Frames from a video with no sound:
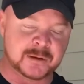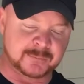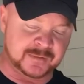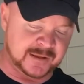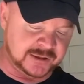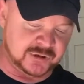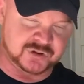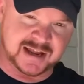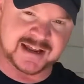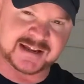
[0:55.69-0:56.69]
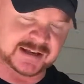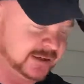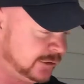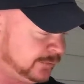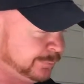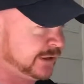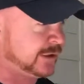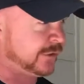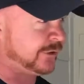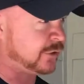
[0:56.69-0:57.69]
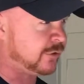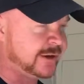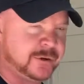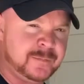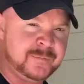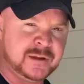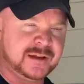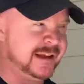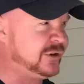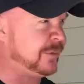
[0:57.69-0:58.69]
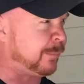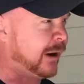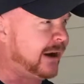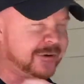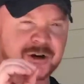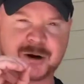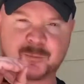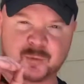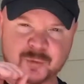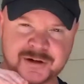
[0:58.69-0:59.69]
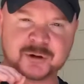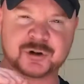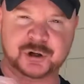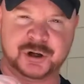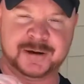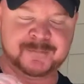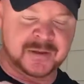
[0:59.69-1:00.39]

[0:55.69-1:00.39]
but then you take it and you put it on the griddle and you brown it up real good.